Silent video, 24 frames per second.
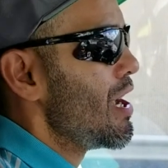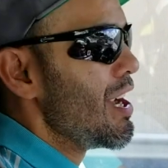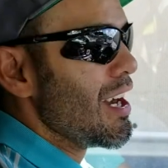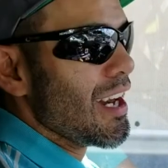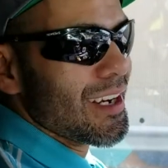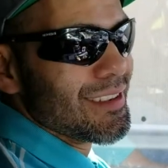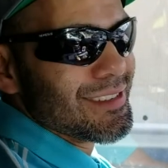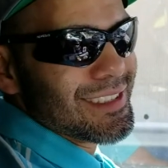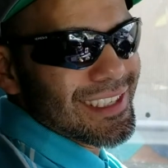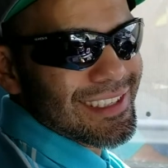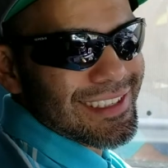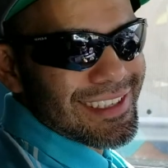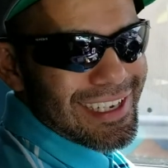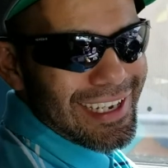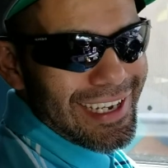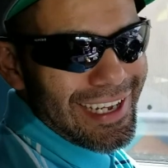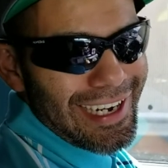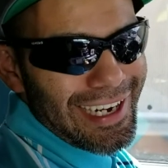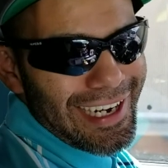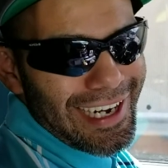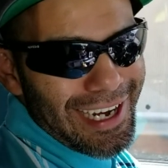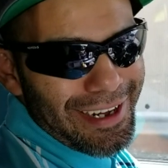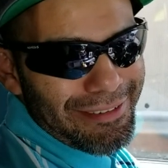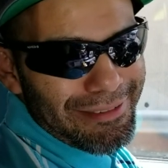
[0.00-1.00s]
I'm just
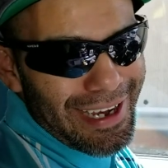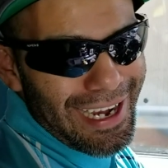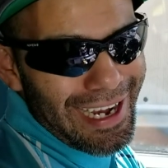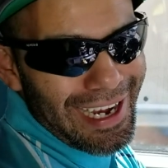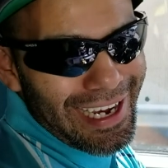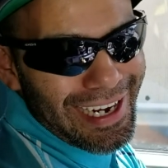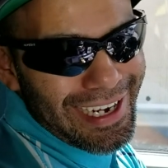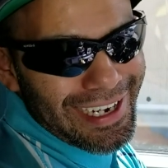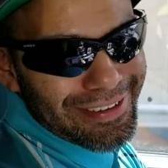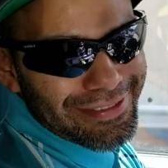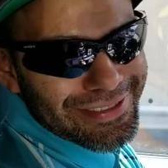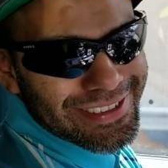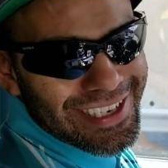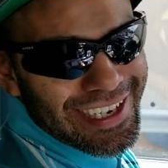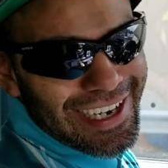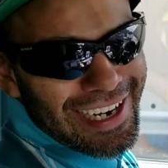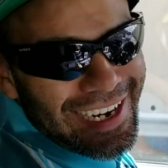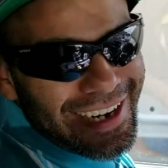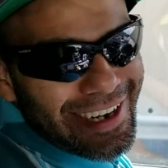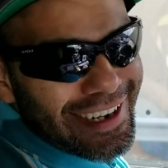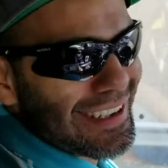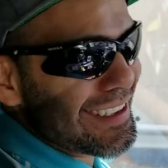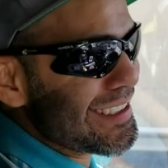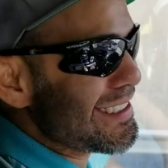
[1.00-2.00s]
kidding, I'm not, I'm
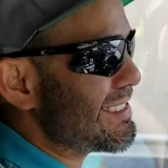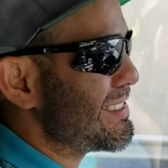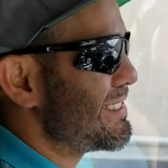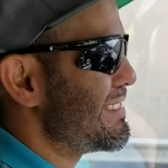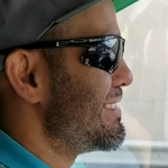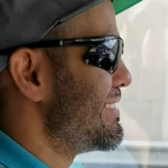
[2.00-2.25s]
scared.